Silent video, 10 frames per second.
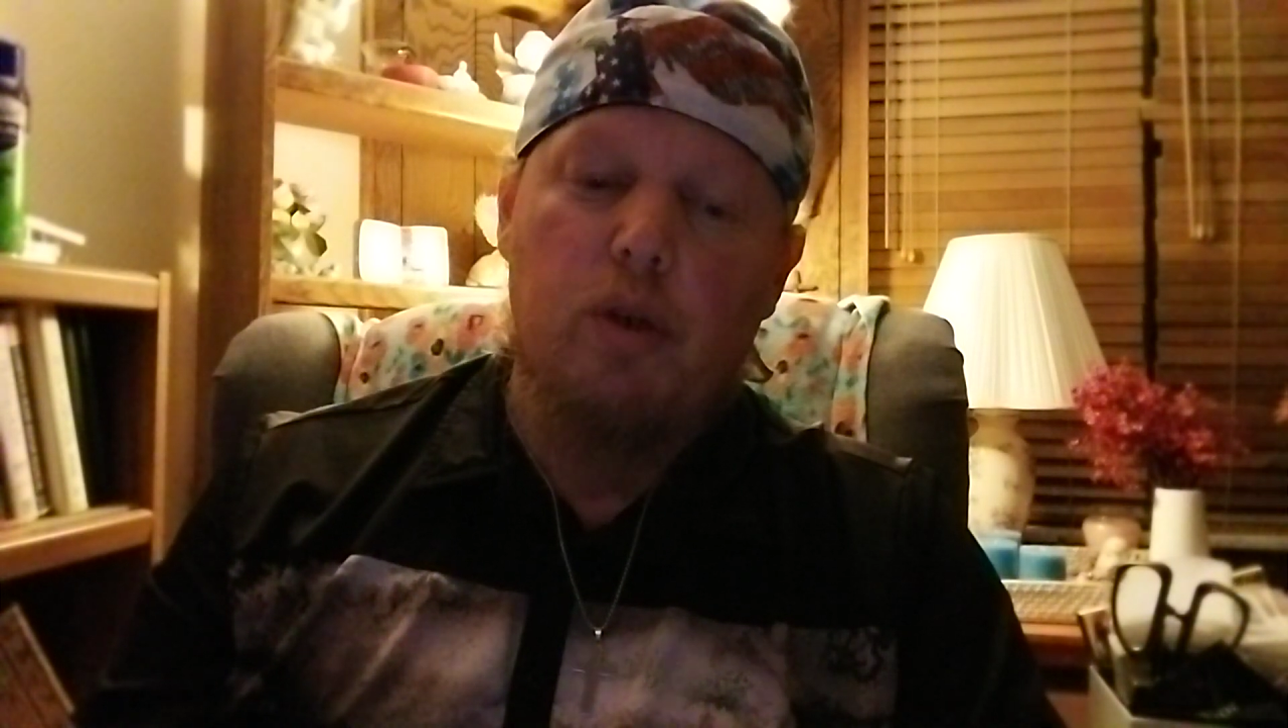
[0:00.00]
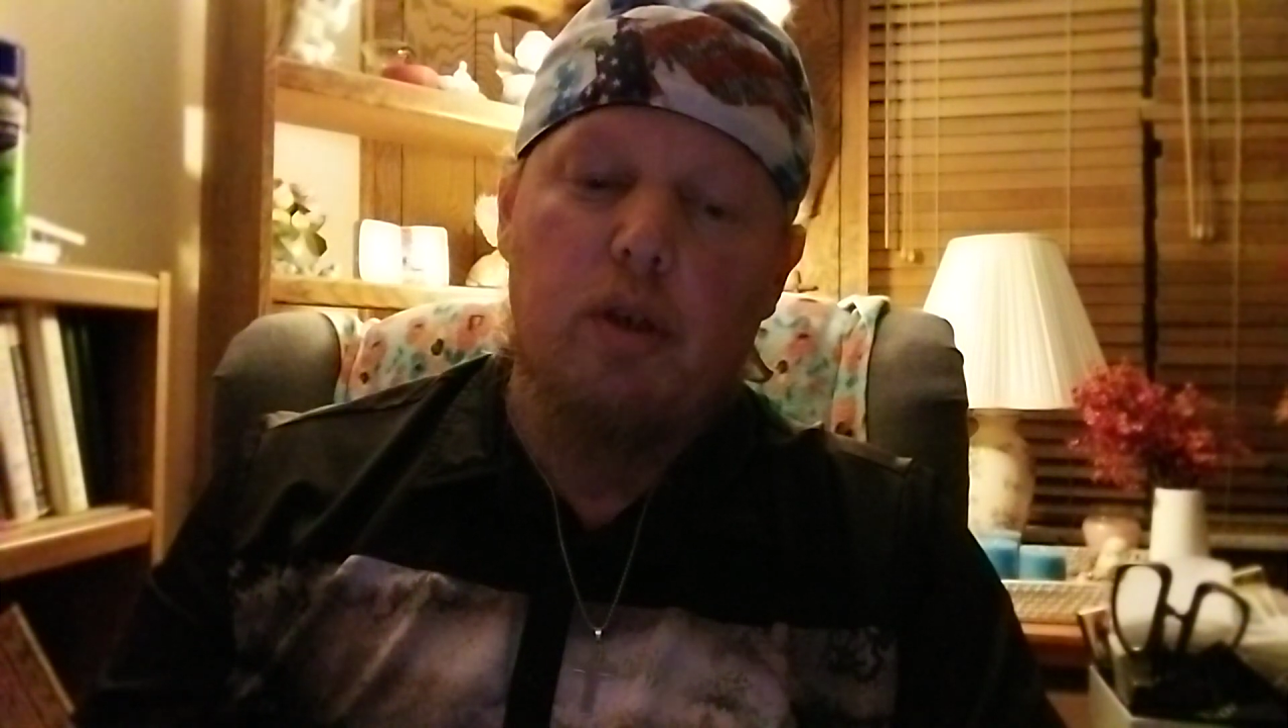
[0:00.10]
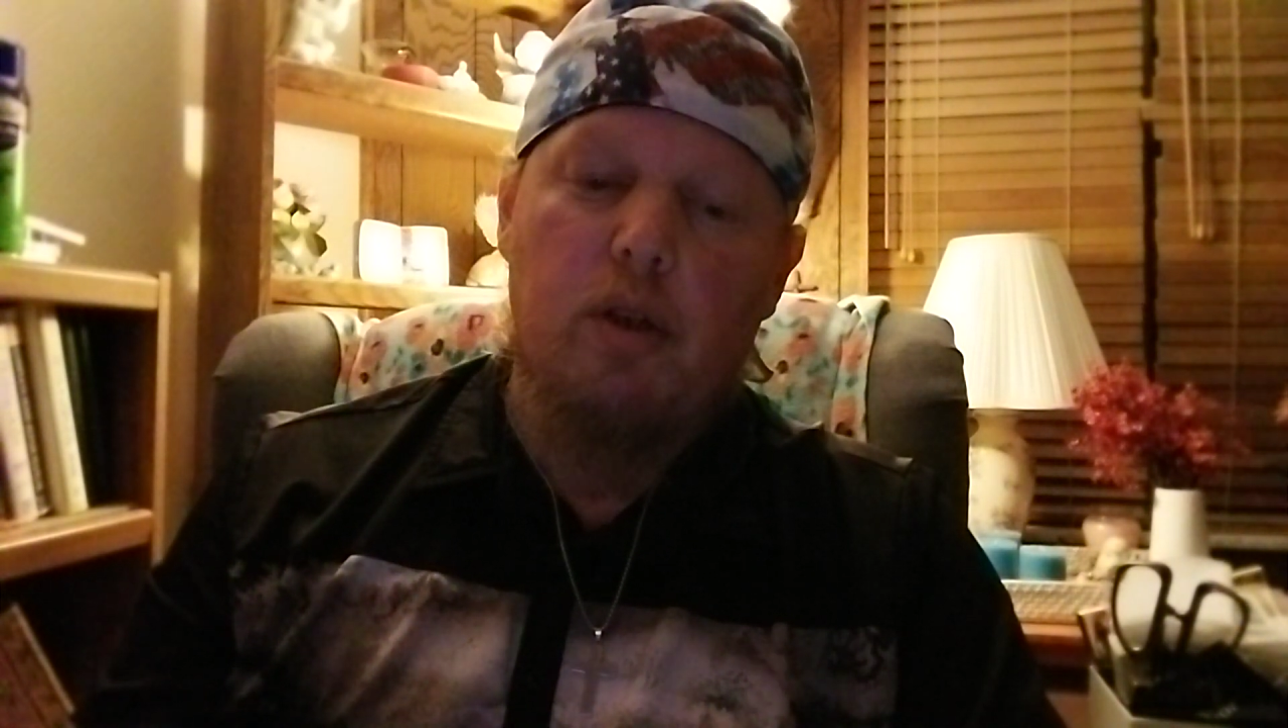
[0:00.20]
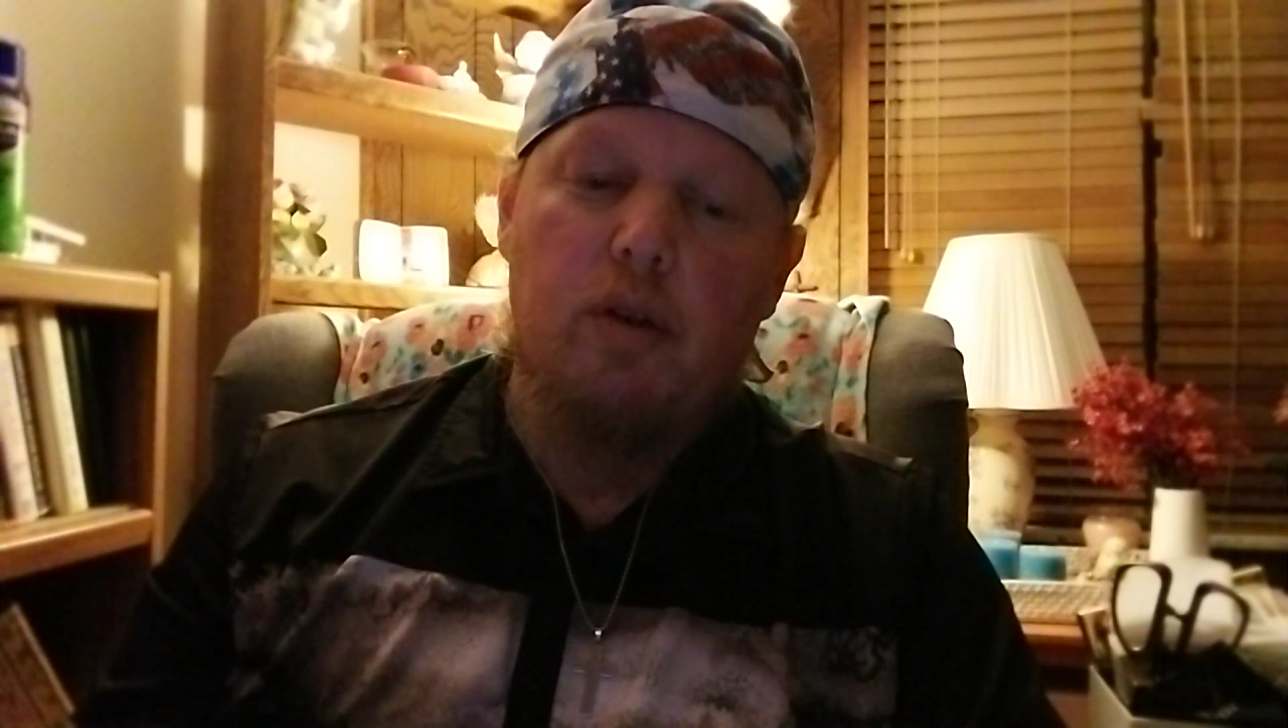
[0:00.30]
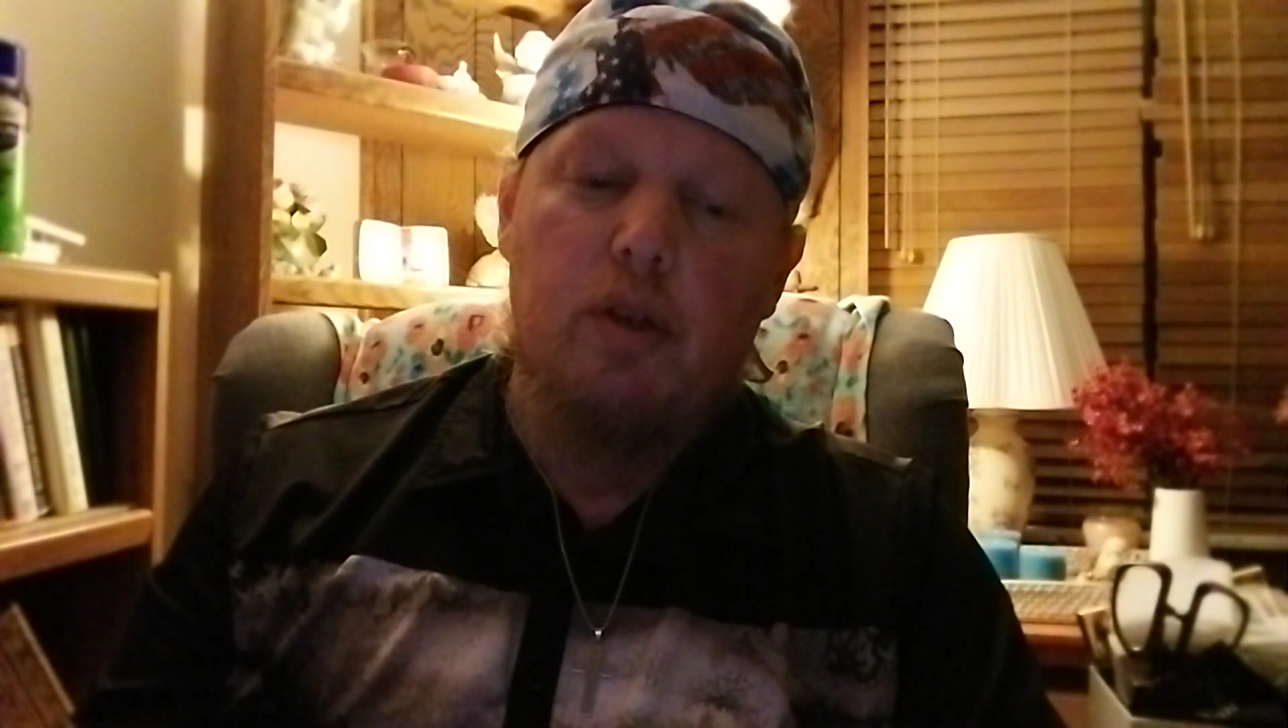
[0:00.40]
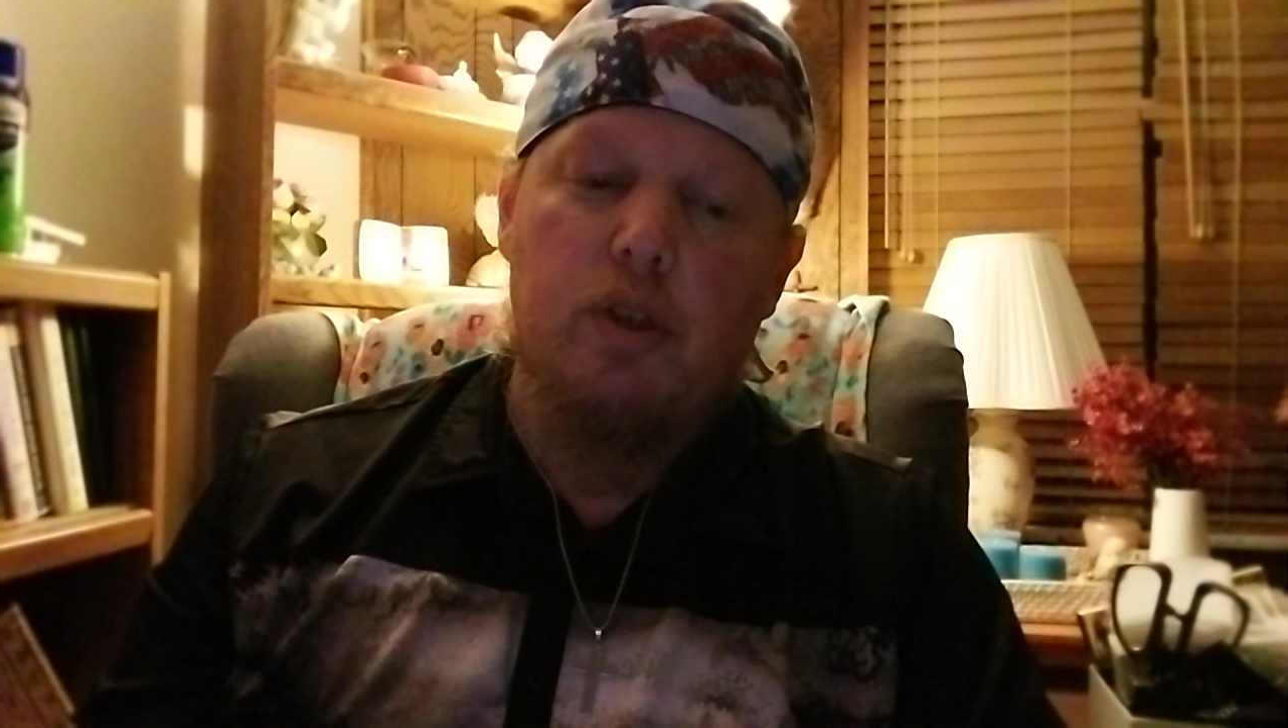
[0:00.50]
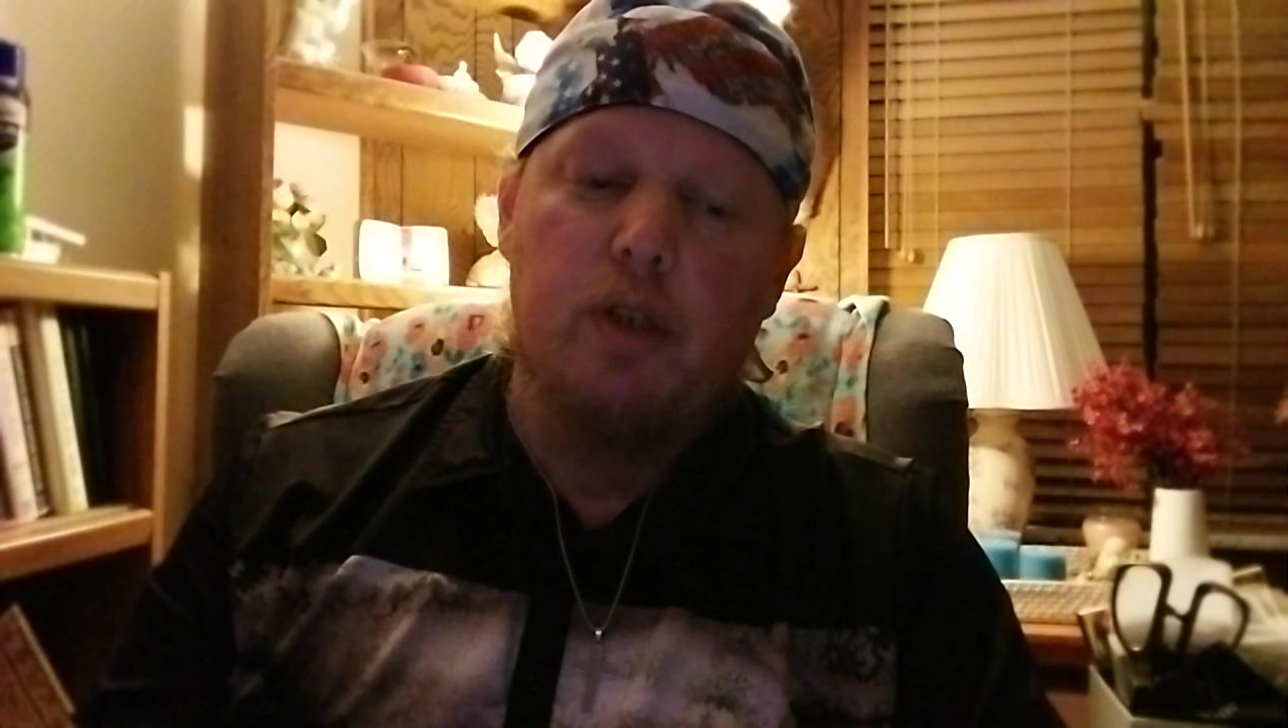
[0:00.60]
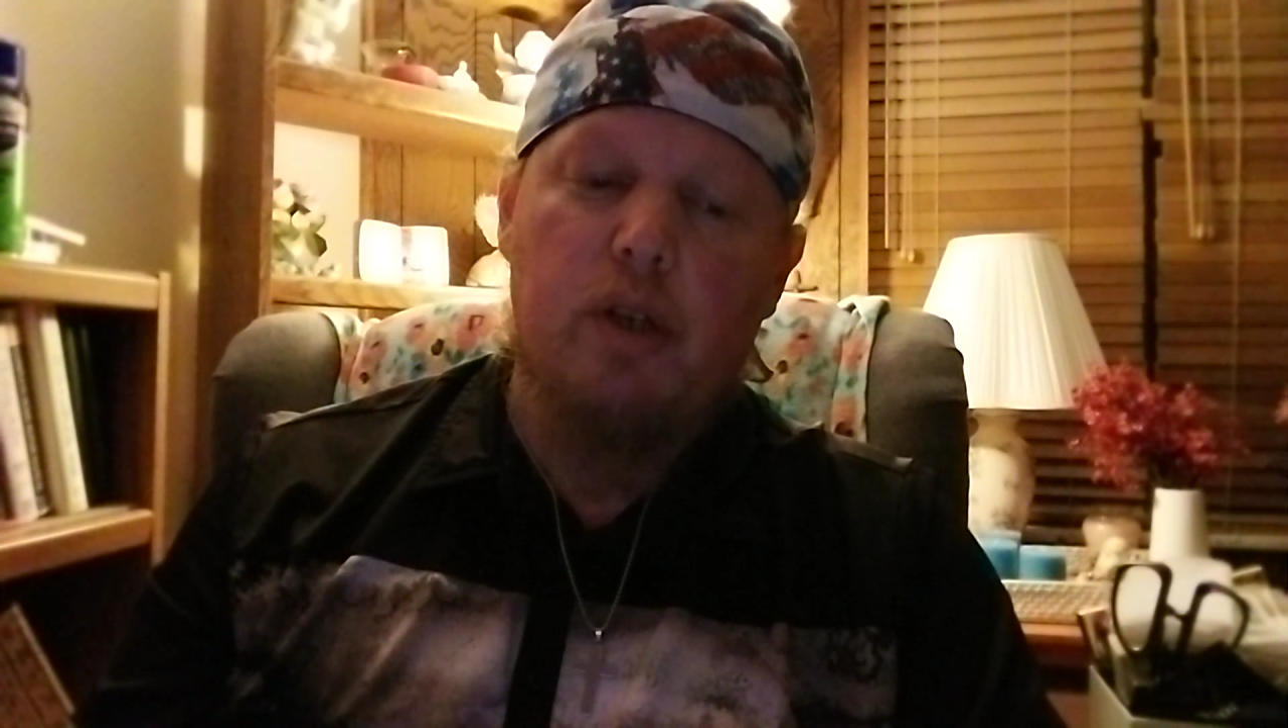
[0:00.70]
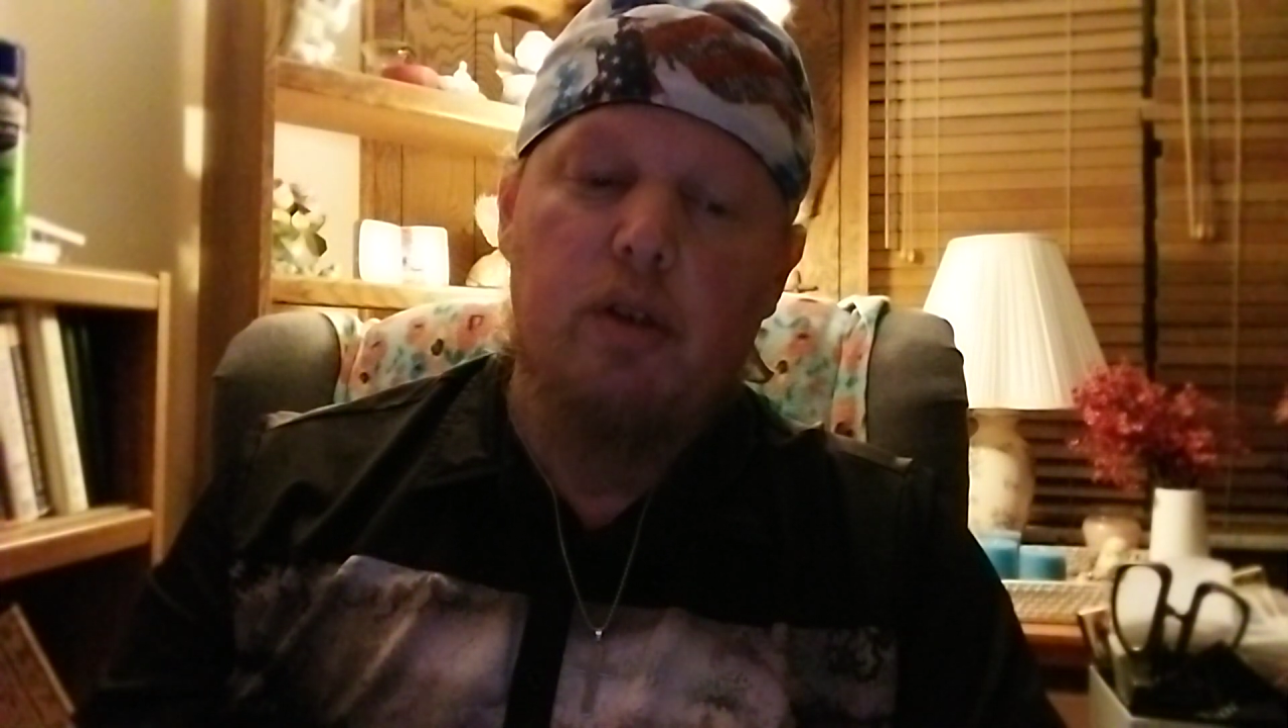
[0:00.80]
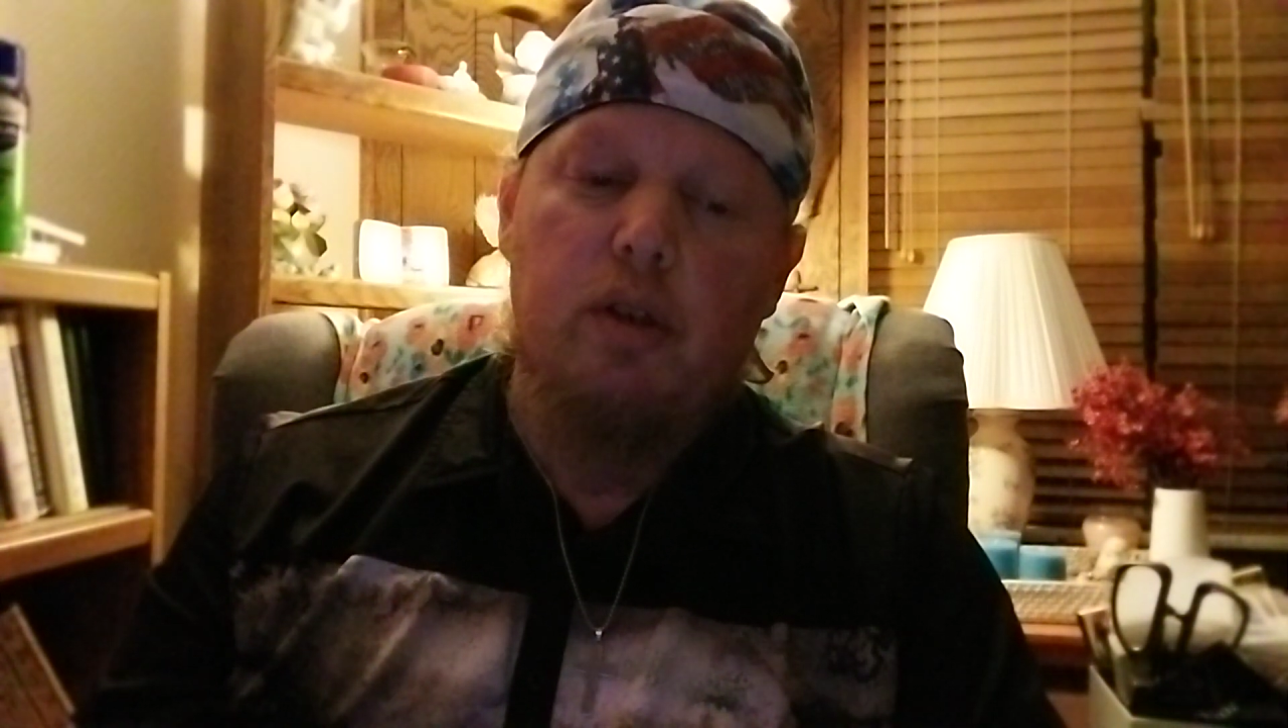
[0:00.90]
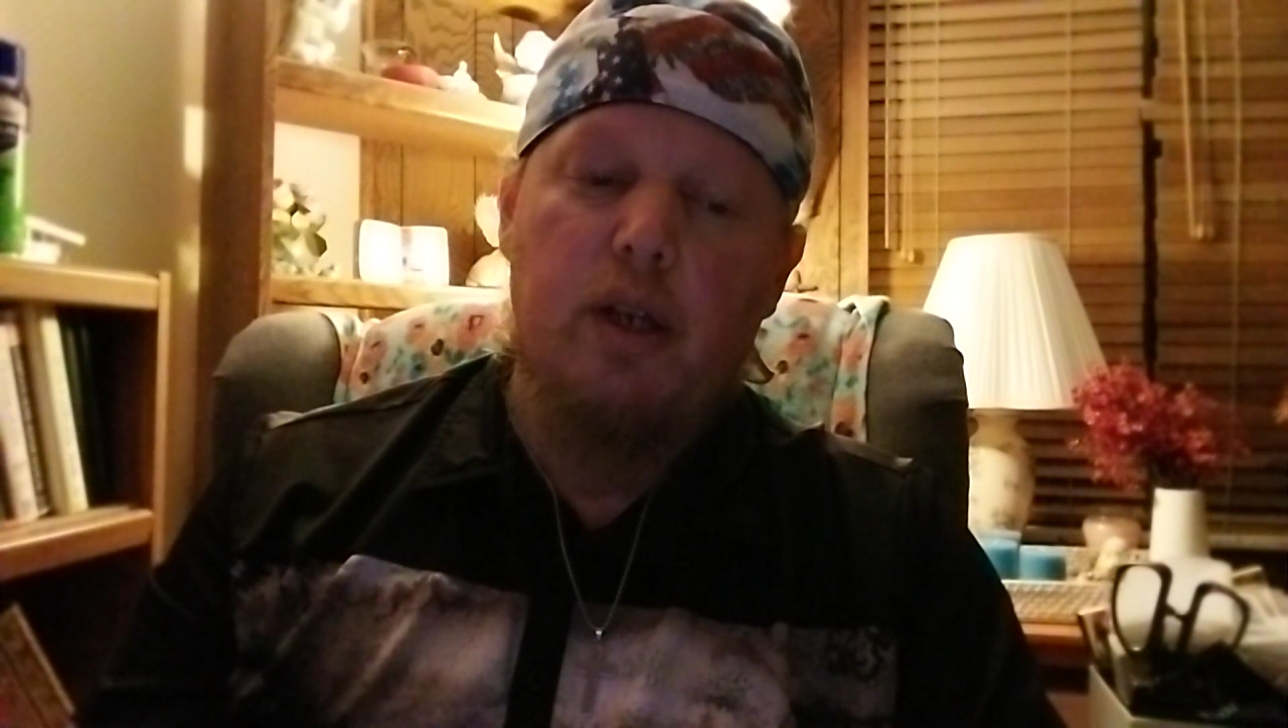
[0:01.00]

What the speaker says: adult and childhood